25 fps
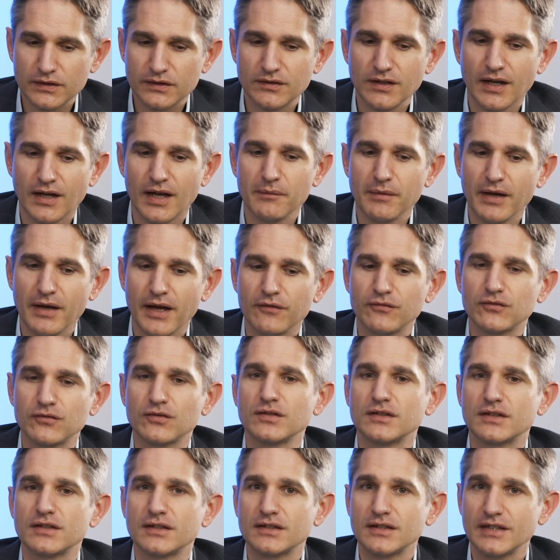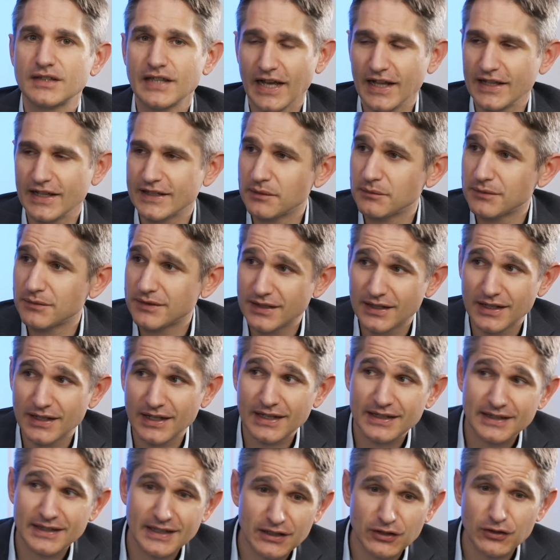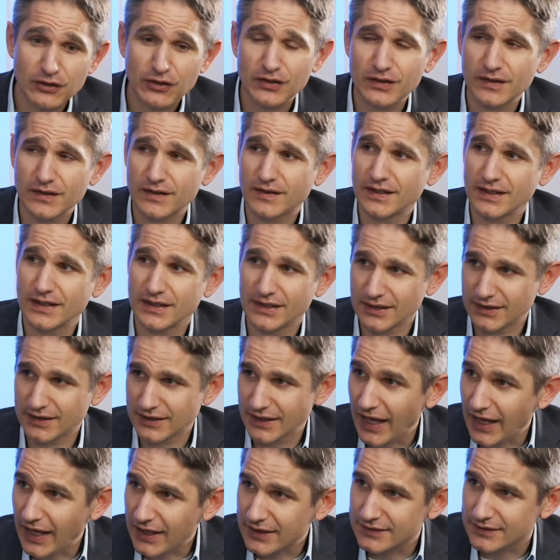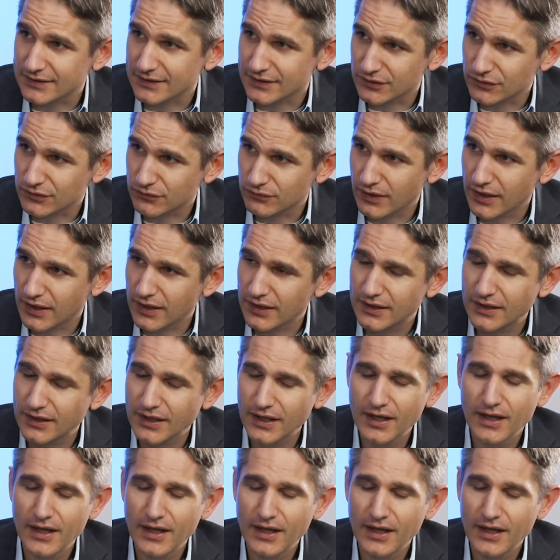time have to tell them and say, like, did you consider taxes, right?